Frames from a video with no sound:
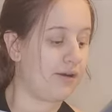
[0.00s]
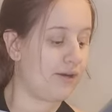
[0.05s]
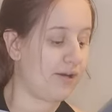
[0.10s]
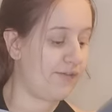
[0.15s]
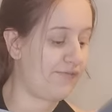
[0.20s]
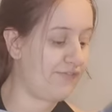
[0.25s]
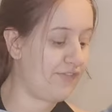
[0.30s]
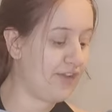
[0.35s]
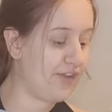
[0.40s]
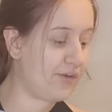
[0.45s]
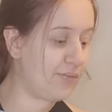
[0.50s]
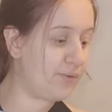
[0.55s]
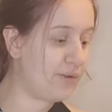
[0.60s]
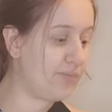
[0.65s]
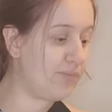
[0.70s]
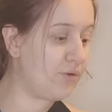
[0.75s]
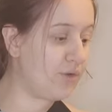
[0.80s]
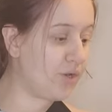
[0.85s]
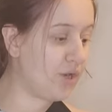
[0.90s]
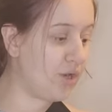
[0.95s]
I think we
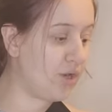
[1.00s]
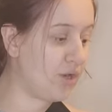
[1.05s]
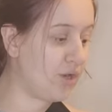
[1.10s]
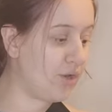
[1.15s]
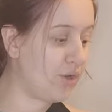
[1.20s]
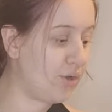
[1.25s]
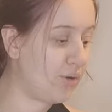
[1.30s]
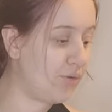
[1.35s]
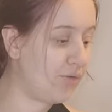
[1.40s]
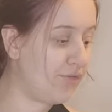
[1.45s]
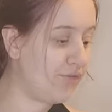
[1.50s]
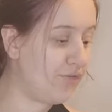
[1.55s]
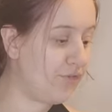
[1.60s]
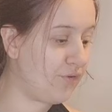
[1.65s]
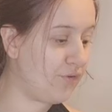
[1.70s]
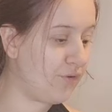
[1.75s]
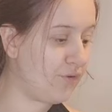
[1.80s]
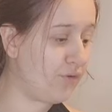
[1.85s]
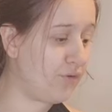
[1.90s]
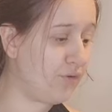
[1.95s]
will go
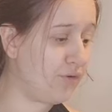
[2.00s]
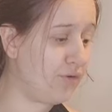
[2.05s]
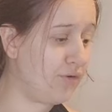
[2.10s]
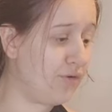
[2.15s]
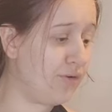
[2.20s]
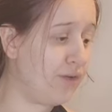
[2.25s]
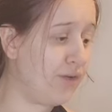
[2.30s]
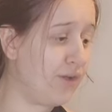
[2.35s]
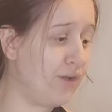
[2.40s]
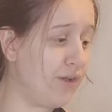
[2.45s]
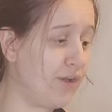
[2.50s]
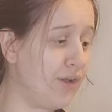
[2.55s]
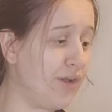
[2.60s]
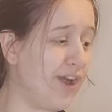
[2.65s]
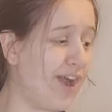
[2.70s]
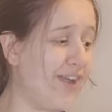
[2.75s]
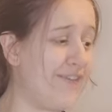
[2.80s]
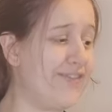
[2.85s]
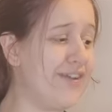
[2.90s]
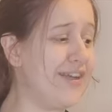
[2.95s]
for...
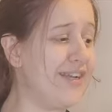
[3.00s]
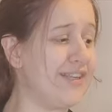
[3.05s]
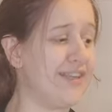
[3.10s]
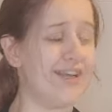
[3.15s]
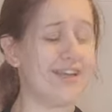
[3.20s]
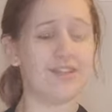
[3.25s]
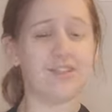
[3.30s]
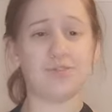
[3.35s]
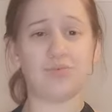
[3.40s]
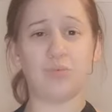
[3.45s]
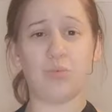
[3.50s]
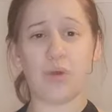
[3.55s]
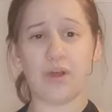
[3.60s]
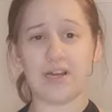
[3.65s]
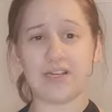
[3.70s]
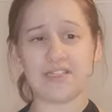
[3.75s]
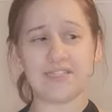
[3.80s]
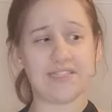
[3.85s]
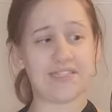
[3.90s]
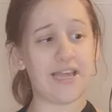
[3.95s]
I think that's
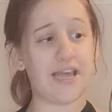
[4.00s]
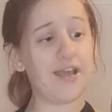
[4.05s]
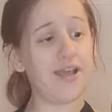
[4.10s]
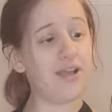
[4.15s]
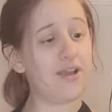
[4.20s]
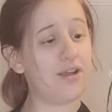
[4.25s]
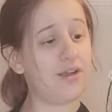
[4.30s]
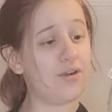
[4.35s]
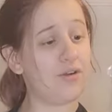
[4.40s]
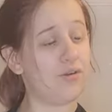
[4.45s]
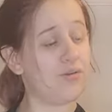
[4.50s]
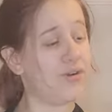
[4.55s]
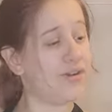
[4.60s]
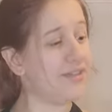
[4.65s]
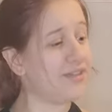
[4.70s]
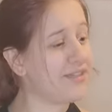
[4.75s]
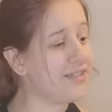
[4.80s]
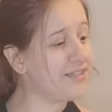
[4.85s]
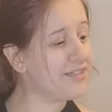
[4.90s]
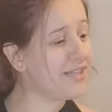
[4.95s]
one set. Oh, are
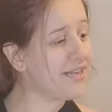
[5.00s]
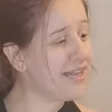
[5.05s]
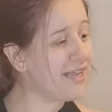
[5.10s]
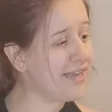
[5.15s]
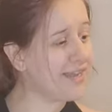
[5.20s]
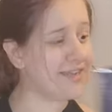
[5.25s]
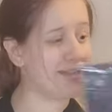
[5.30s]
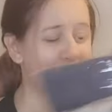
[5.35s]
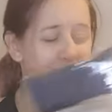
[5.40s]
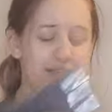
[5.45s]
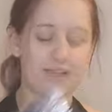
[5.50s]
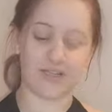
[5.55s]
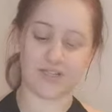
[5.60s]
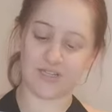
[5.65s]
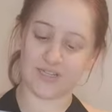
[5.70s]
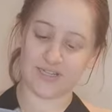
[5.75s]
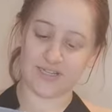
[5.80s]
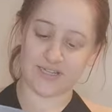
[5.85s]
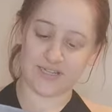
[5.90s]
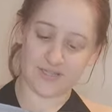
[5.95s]
these the leggings,
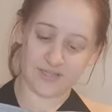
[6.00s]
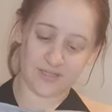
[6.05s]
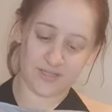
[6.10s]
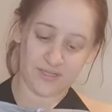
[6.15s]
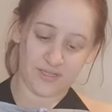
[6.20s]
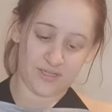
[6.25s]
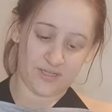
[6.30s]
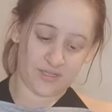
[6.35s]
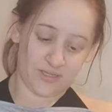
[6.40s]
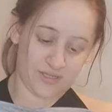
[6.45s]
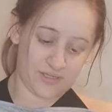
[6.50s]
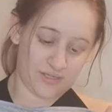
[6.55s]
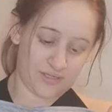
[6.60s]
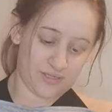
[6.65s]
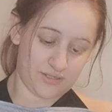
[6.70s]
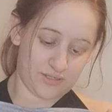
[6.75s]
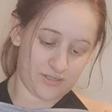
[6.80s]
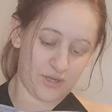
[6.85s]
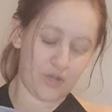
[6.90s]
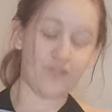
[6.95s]
actually?
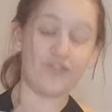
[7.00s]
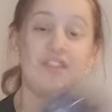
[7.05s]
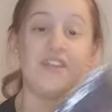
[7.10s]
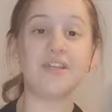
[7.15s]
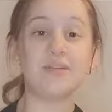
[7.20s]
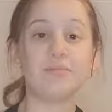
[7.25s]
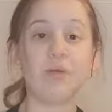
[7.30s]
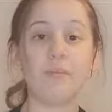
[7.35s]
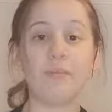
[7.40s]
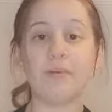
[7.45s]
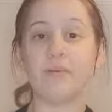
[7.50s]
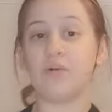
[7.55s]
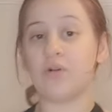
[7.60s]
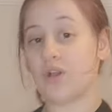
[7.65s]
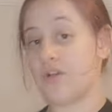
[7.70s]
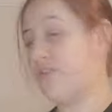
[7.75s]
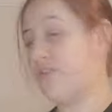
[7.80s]
Oh, these might be... We'll go